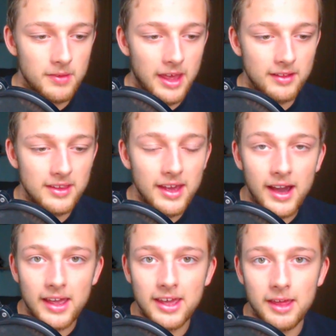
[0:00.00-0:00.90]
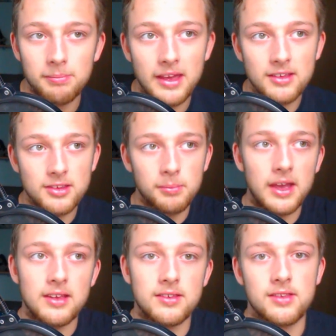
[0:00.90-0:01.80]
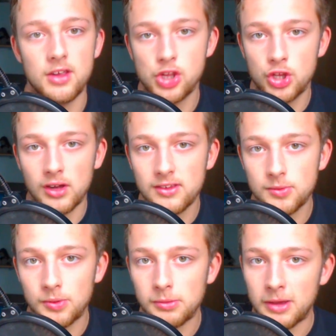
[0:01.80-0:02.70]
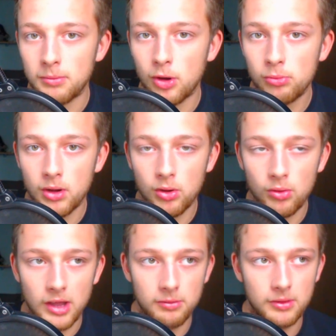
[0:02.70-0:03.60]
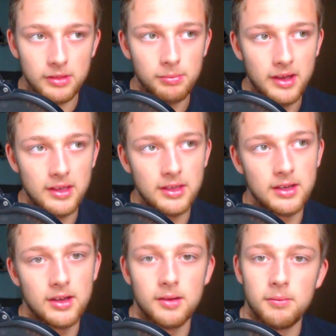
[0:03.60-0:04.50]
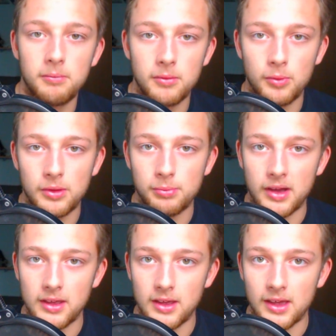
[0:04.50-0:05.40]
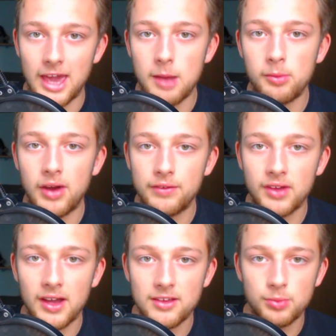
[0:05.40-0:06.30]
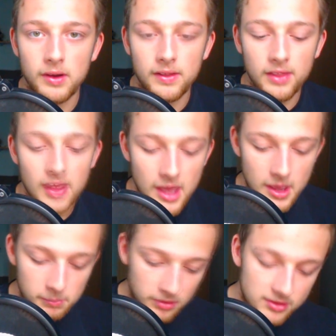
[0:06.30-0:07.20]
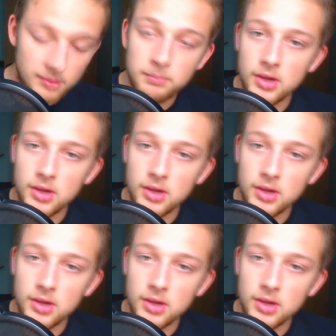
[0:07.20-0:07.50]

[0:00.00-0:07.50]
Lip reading: And yeah, I can make some nice shots with my mobile and with my camera if you guys want. Put some